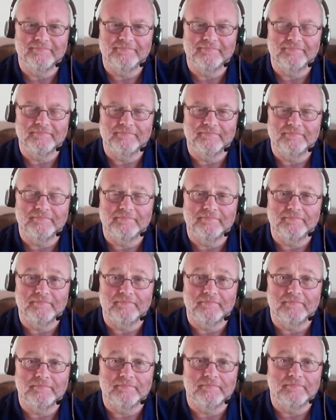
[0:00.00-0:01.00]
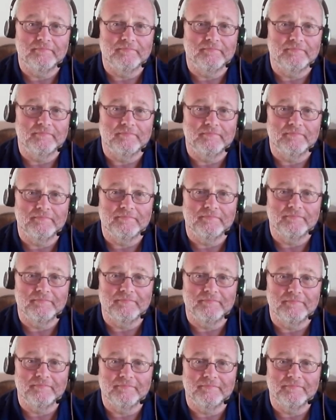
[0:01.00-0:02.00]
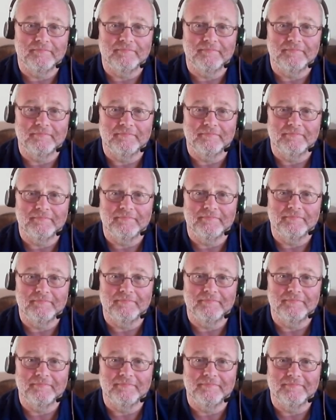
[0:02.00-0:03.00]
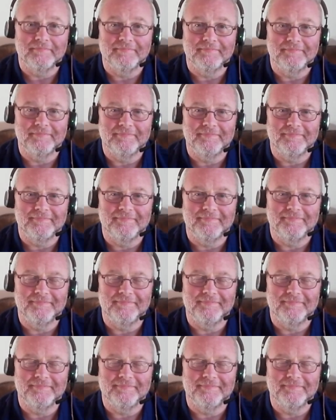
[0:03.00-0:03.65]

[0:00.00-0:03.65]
This person isn't speaking.